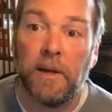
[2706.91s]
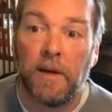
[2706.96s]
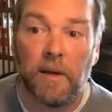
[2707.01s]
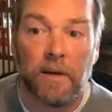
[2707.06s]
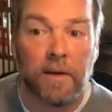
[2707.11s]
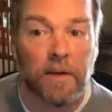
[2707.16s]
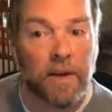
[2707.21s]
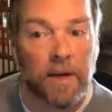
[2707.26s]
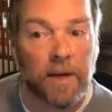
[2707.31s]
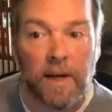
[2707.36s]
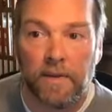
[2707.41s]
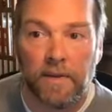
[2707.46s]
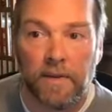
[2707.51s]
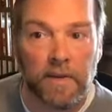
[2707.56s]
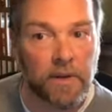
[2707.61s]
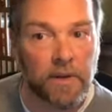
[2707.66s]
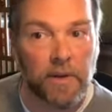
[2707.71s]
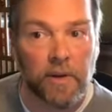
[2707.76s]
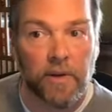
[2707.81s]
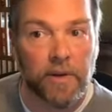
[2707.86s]
A client
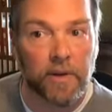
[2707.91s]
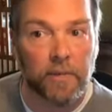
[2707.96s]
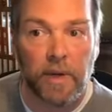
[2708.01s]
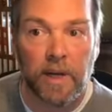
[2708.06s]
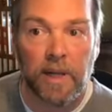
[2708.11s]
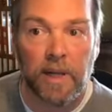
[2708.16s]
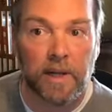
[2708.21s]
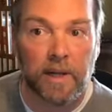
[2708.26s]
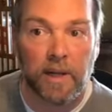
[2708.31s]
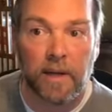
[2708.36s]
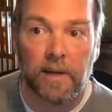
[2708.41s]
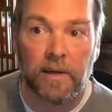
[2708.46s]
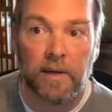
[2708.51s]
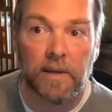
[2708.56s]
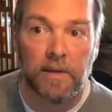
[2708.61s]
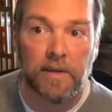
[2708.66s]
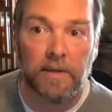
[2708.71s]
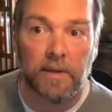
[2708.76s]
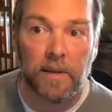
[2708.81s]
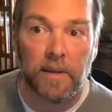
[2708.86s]
that you know you're probably not going
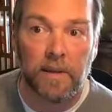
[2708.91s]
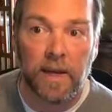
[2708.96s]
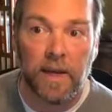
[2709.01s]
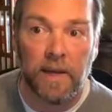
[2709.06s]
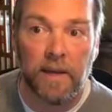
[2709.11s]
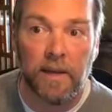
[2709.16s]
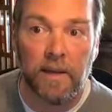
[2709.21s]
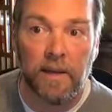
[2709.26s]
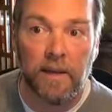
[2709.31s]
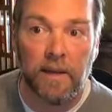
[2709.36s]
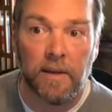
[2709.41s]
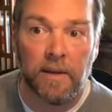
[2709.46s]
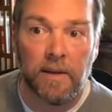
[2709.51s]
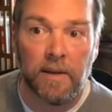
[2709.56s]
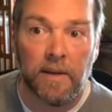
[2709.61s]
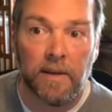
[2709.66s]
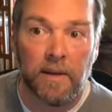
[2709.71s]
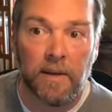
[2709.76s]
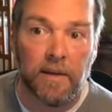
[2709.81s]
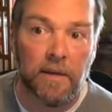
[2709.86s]
to delight
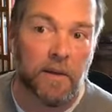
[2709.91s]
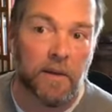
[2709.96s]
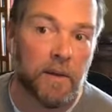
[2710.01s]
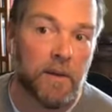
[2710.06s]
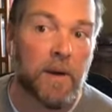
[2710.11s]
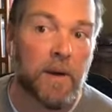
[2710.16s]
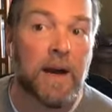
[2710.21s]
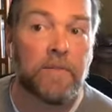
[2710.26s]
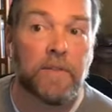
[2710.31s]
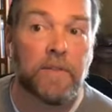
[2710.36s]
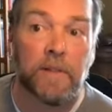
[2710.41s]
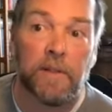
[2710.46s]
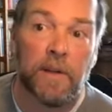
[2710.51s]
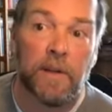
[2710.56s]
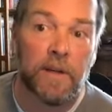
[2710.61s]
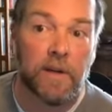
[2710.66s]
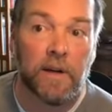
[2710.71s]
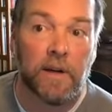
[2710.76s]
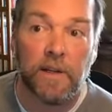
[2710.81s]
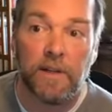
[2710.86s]
that you have to
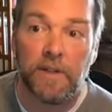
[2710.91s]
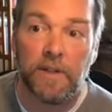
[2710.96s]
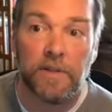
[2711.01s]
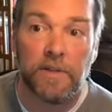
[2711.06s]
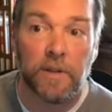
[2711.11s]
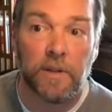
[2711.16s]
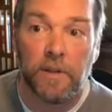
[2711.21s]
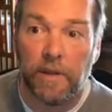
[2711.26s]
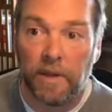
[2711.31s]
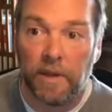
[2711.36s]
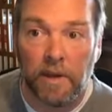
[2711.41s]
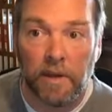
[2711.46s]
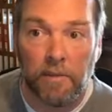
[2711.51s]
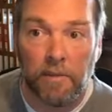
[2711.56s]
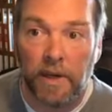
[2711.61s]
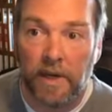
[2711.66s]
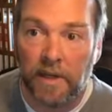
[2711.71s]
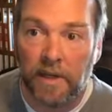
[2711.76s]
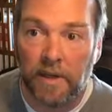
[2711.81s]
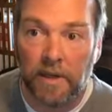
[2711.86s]
take on just so that you can get
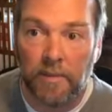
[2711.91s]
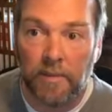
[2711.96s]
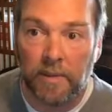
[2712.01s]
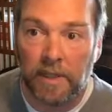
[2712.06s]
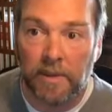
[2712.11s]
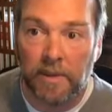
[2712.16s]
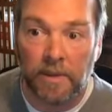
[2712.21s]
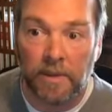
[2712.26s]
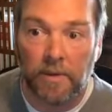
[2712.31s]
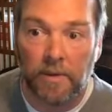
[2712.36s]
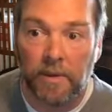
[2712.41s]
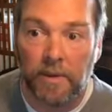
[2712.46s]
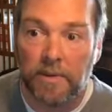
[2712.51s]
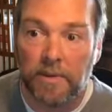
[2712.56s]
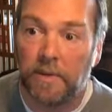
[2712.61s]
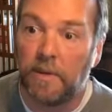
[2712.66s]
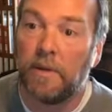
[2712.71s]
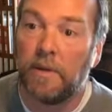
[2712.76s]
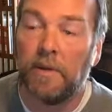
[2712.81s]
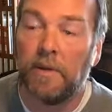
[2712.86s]
money coming in the door
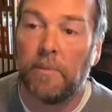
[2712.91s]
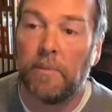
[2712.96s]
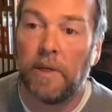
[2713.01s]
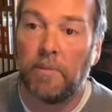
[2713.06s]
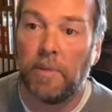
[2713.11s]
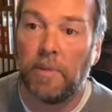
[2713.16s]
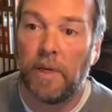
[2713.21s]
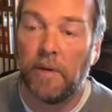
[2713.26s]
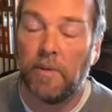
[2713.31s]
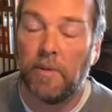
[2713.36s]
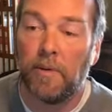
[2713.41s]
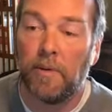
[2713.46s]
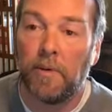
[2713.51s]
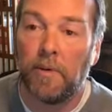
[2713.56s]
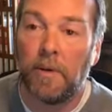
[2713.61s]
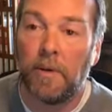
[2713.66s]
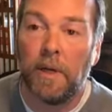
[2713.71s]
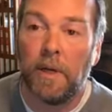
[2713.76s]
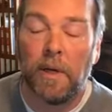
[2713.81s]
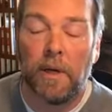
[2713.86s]
so that you can make
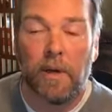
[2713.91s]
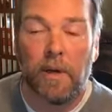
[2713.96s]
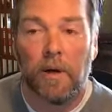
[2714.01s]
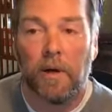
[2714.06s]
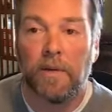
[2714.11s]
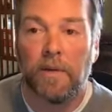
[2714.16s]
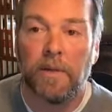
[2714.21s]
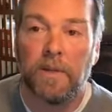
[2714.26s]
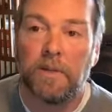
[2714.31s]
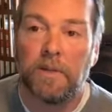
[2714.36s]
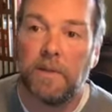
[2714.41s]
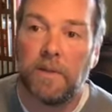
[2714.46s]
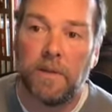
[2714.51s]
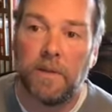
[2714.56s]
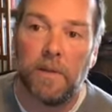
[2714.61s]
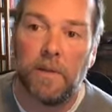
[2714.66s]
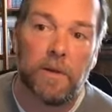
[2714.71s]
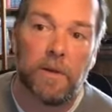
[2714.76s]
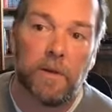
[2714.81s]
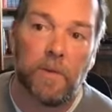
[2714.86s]
payroll all these
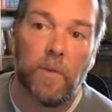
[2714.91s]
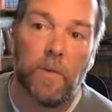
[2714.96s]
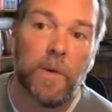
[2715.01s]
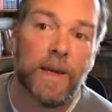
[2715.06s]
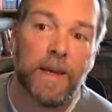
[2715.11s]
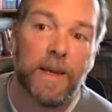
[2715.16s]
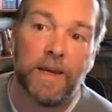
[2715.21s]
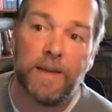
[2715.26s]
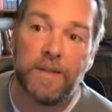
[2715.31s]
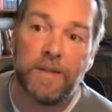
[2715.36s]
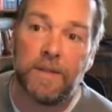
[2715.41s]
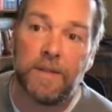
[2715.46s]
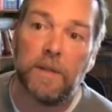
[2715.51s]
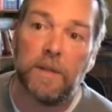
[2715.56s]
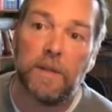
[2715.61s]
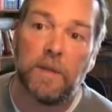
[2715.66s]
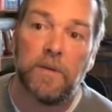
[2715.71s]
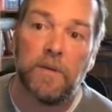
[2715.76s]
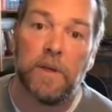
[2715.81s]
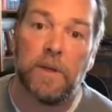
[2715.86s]
little ways
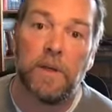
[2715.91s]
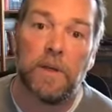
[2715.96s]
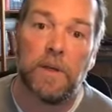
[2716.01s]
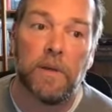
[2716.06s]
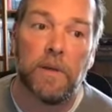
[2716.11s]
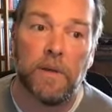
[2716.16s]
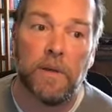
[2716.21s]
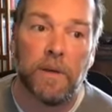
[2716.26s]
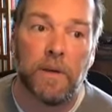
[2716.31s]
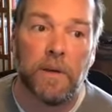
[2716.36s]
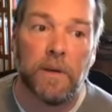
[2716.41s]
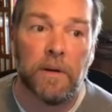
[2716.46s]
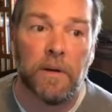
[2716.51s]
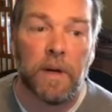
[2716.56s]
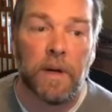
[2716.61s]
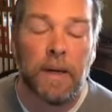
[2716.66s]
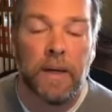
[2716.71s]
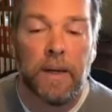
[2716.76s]
that you can, you know,